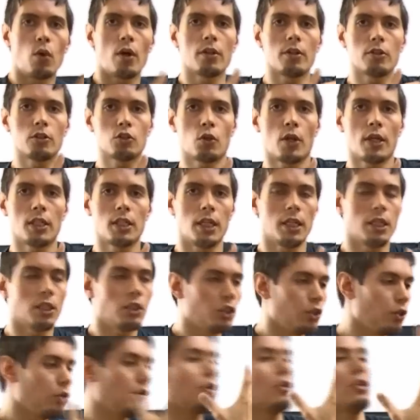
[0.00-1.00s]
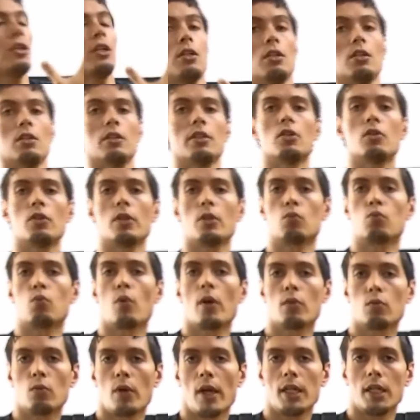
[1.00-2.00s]
while they're trying to hit you, they're going to literally
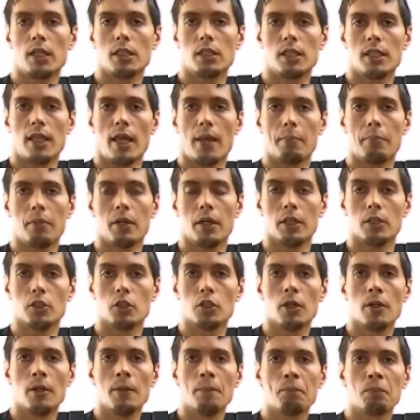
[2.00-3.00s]
run right into that punch.